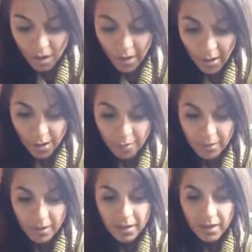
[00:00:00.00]
Um,
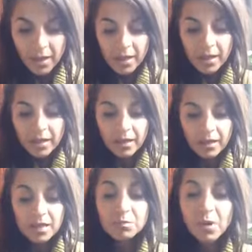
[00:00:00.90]

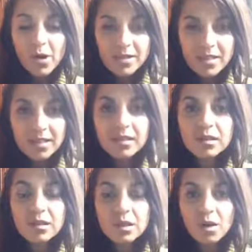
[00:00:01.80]
in
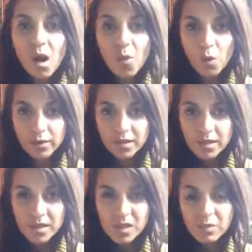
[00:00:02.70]
particular, I wanted
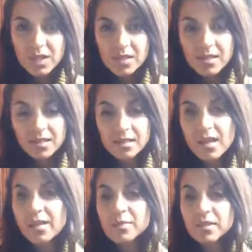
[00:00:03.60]
to speak to the
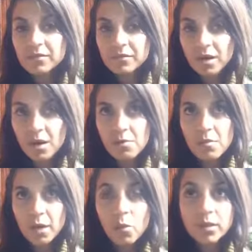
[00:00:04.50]
types of, um,
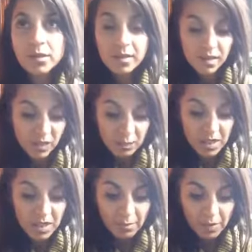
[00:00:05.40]
I wanted to
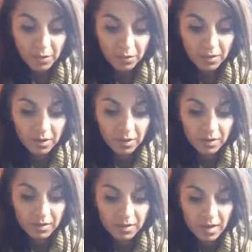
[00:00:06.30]
speak about
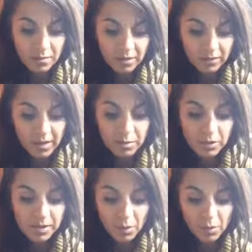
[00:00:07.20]
the, the types of
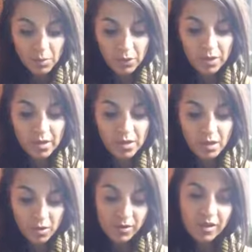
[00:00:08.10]
labels that we put on
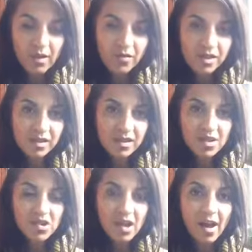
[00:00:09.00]
ourselves,
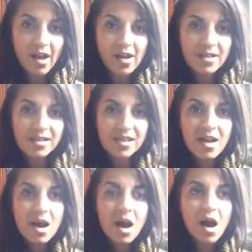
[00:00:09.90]
such as
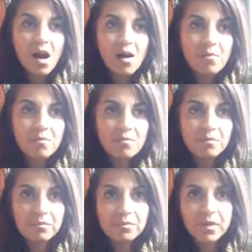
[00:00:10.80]
um,